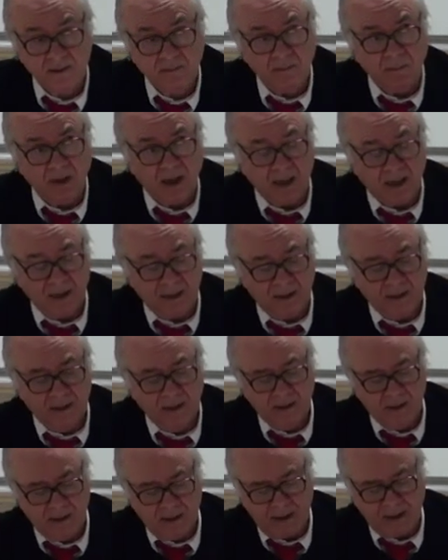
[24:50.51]
by
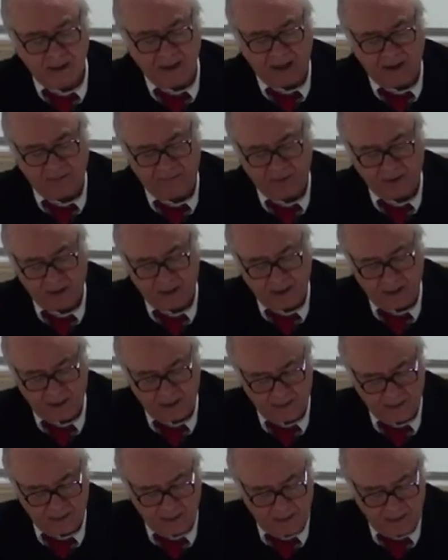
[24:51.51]
in Africa
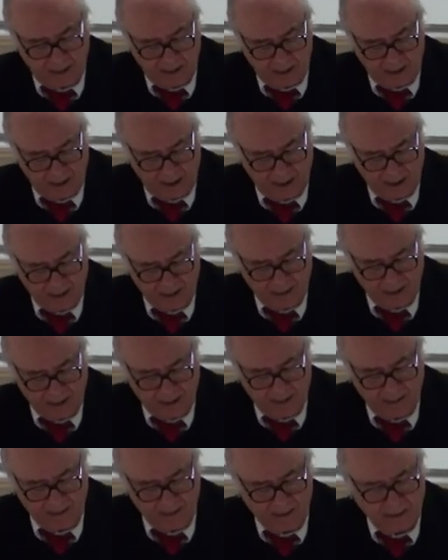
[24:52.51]
and.
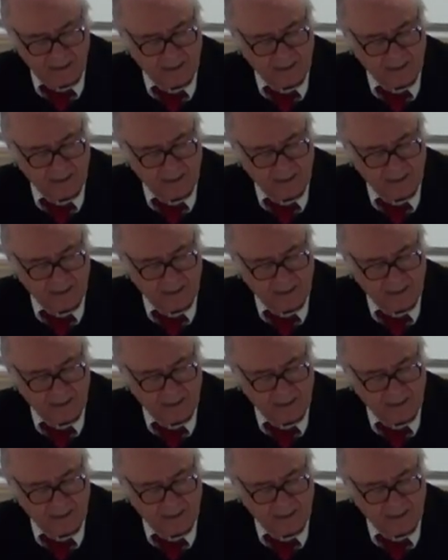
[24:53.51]
Uh,